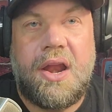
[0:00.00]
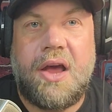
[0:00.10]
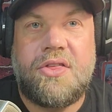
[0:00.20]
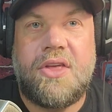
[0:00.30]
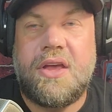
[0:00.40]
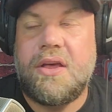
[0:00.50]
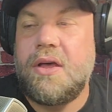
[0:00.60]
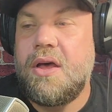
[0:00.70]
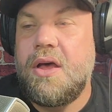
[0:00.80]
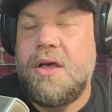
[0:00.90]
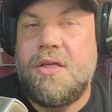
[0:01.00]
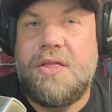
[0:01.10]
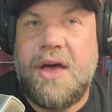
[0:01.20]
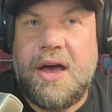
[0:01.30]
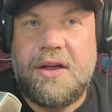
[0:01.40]
And I think
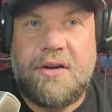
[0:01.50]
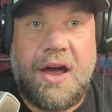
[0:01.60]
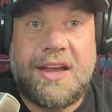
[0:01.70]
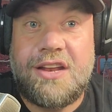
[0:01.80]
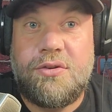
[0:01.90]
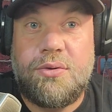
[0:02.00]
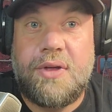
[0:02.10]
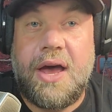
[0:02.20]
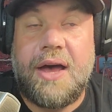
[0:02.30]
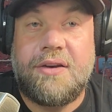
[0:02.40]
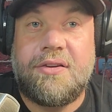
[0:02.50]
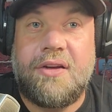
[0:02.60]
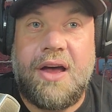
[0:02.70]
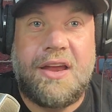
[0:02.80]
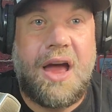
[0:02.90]
that I can do that.
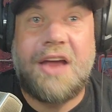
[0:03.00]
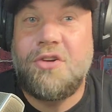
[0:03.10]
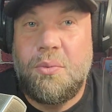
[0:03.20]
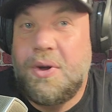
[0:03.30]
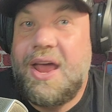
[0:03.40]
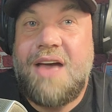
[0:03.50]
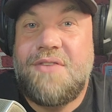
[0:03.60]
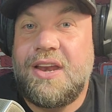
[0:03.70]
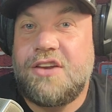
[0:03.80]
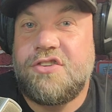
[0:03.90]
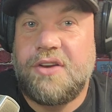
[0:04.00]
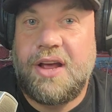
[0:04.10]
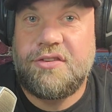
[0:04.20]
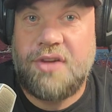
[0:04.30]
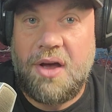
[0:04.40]
I, I don't want to have any cheat
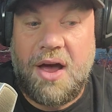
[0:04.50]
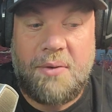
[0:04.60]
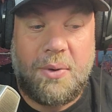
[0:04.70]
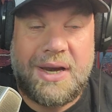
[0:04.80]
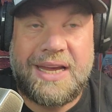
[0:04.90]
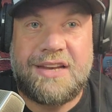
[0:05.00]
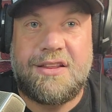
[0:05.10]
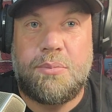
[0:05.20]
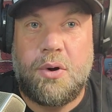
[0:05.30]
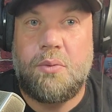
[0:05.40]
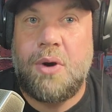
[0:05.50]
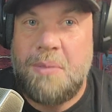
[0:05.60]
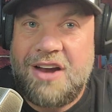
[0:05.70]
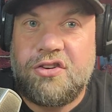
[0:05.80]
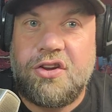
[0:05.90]
days. I, I want to get to the point where
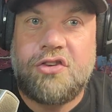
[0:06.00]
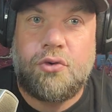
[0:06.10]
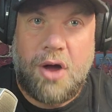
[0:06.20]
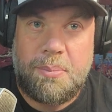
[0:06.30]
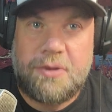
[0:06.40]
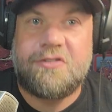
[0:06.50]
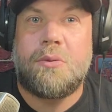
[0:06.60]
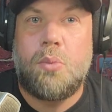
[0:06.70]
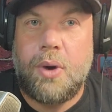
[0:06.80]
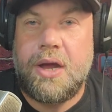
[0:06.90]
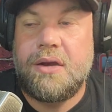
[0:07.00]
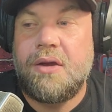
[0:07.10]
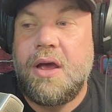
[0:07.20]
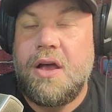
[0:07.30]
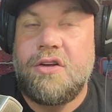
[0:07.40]
I'm actually dropping some
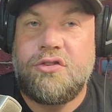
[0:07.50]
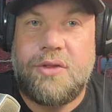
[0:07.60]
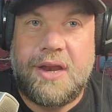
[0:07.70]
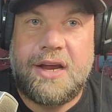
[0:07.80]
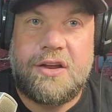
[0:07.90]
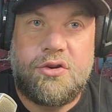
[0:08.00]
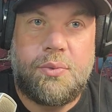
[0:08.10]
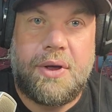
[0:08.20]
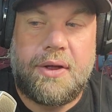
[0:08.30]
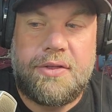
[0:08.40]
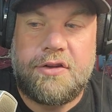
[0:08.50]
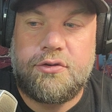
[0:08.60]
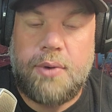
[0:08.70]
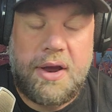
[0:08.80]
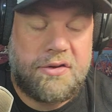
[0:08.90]
weight so that I can do well on
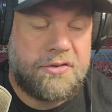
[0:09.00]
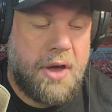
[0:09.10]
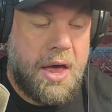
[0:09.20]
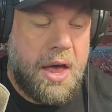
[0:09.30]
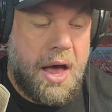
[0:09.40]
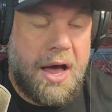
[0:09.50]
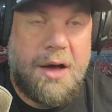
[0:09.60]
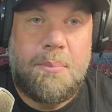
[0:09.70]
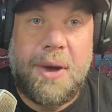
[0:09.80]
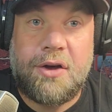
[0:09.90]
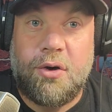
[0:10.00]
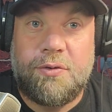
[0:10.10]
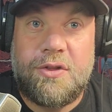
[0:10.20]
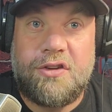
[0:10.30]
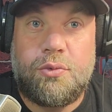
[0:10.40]
this race. Uh, my
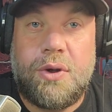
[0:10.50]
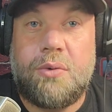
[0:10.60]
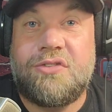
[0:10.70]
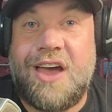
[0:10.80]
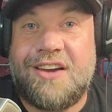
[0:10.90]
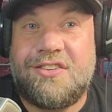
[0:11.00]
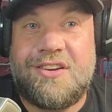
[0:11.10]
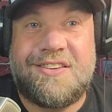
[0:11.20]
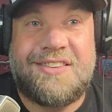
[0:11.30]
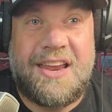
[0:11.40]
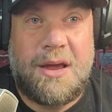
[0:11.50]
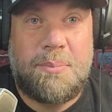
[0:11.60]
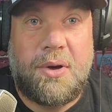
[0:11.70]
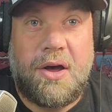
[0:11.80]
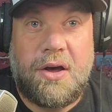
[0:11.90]
goal for this week was actually to set
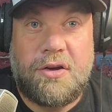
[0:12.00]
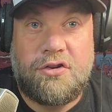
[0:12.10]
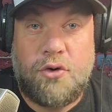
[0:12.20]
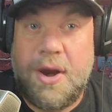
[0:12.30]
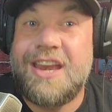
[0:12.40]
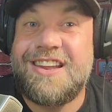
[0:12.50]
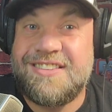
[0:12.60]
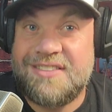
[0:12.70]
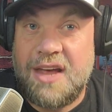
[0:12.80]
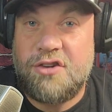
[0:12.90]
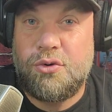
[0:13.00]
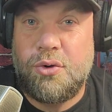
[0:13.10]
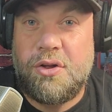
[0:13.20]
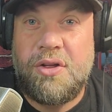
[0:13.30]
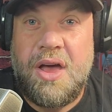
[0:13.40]
up a training
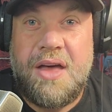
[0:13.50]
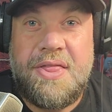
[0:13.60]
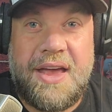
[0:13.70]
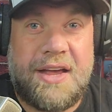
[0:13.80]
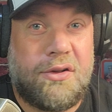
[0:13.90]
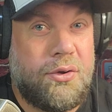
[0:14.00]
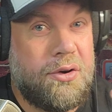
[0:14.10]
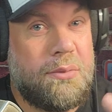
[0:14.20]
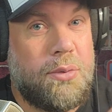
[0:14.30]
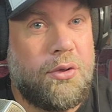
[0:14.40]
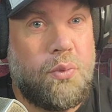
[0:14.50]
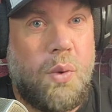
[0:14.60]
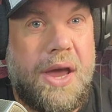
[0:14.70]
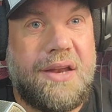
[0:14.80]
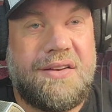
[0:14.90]
schedule that included both
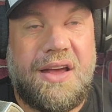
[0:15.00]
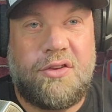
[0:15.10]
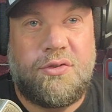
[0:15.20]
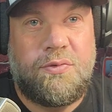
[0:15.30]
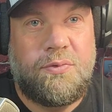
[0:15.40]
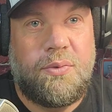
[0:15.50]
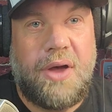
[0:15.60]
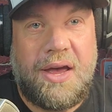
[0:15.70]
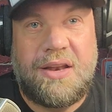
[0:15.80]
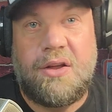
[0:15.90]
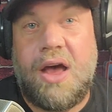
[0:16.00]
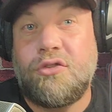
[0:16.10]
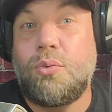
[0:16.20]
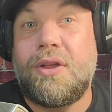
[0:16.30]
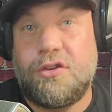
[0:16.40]
weight as and
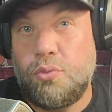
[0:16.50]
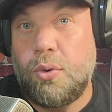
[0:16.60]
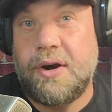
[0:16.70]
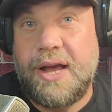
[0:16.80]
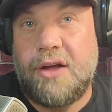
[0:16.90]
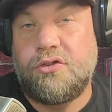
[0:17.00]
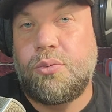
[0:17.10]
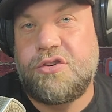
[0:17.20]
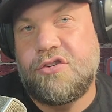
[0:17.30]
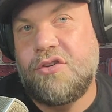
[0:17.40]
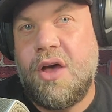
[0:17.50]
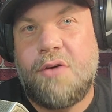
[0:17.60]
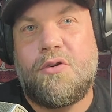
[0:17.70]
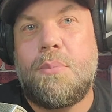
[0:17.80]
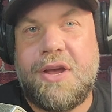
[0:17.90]
as well as workouts, which is
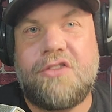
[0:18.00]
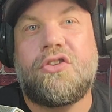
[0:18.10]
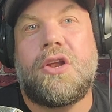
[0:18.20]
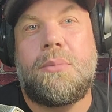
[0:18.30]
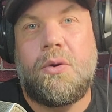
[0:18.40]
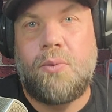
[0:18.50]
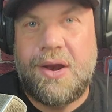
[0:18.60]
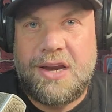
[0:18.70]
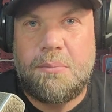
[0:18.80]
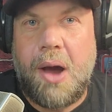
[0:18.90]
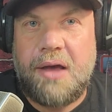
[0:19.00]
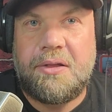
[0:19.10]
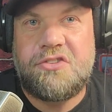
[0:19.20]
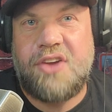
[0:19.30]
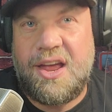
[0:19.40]
for me, it's going to be running
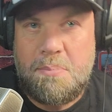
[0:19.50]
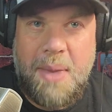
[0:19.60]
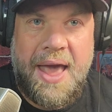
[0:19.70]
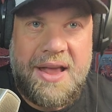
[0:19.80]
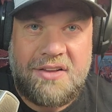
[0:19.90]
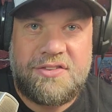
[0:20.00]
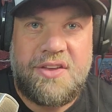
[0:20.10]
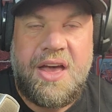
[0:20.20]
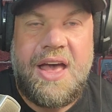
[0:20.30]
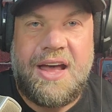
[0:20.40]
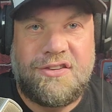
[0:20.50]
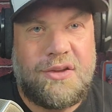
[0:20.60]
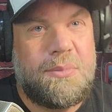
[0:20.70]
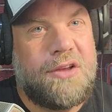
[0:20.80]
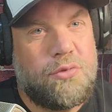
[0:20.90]
mileage and pace. And
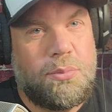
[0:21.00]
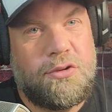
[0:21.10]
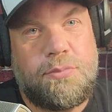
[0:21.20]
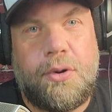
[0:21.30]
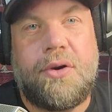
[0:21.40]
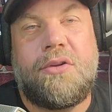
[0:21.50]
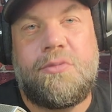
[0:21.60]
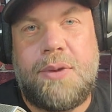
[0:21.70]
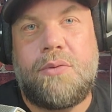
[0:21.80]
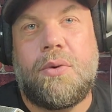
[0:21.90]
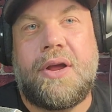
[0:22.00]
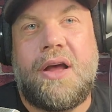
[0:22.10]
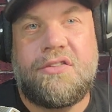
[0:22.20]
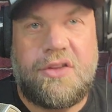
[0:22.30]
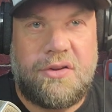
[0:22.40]
some days will be speed
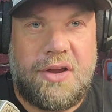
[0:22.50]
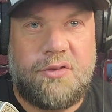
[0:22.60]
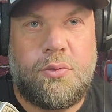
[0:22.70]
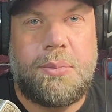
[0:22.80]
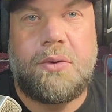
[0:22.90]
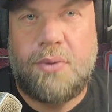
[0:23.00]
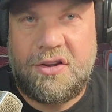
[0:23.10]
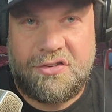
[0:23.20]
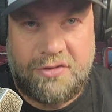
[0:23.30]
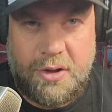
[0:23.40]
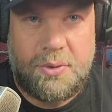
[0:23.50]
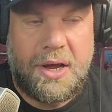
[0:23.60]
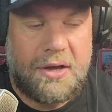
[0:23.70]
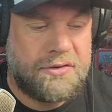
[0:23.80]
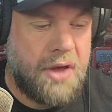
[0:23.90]
workouts, other days will be rest, slow
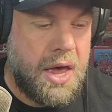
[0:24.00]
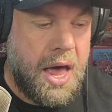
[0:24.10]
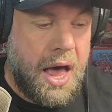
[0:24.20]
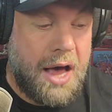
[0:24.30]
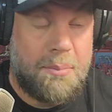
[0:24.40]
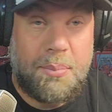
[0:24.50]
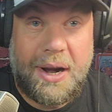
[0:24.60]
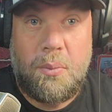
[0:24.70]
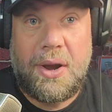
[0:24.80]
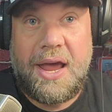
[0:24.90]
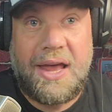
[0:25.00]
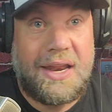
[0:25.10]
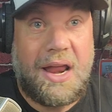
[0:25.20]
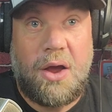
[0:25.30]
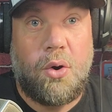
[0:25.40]
days. Um, but I went
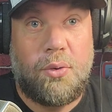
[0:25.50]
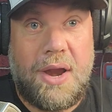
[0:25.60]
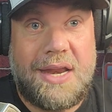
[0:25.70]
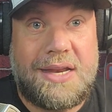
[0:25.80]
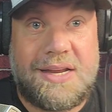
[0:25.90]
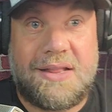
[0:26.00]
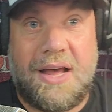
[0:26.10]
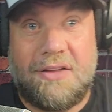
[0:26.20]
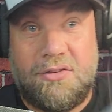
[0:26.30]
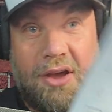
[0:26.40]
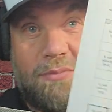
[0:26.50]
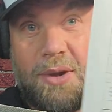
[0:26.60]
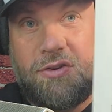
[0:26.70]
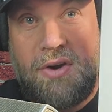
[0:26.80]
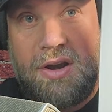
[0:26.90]
ahead and I already did that. So I have
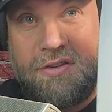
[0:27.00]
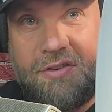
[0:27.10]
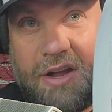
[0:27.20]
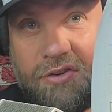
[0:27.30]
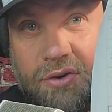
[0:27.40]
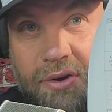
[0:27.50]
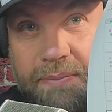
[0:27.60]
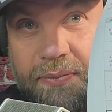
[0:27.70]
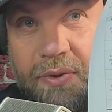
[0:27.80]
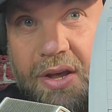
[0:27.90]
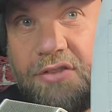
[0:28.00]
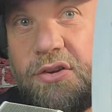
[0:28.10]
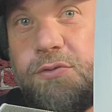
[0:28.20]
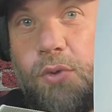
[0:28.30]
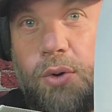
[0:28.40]
my training schedule.
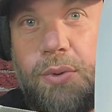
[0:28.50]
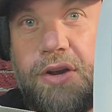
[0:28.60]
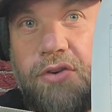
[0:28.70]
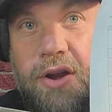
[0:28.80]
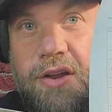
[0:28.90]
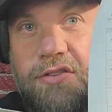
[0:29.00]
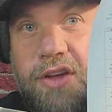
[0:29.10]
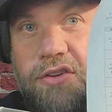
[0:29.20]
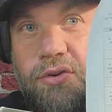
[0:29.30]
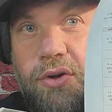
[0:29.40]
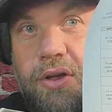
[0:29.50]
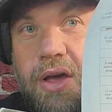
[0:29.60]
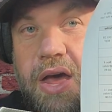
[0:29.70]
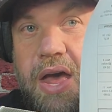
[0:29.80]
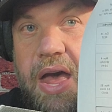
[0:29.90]
It's a four week training
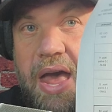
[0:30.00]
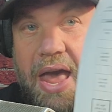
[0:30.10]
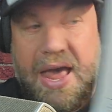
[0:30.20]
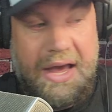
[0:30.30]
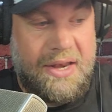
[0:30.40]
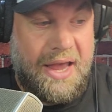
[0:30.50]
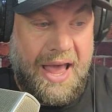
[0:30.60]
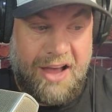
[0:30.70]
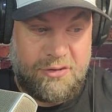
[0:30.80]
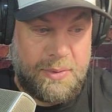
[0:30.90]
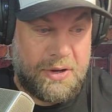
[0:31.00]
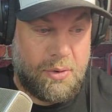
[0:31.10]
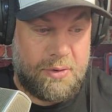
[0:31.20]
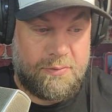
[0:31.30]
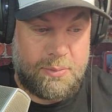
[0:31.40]
schedule, and it has me
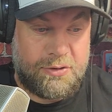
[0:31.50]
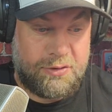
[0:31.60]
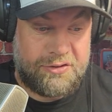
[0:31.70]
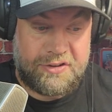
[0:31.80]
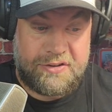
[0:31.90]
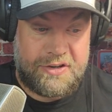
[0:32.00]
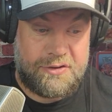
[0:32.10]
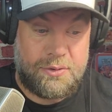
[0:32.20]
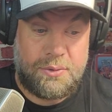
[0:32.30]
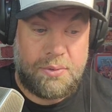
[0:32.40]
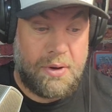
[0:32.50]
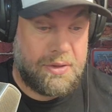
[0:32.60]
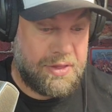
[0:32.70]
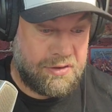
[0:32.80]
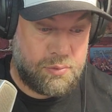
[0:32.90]
going from 262
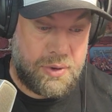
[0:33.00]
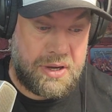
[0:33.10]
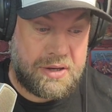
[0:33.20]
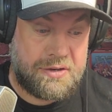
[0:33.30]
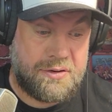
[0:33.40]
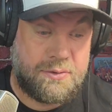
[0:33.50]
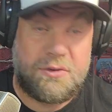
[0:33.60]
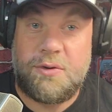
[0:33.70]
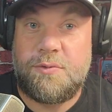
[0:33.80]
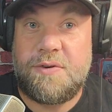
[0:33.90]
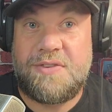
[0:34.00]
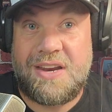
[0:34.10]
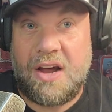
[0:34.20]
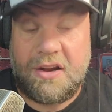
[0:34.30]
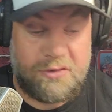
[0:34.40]
this week to
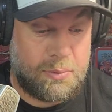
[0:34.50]
259.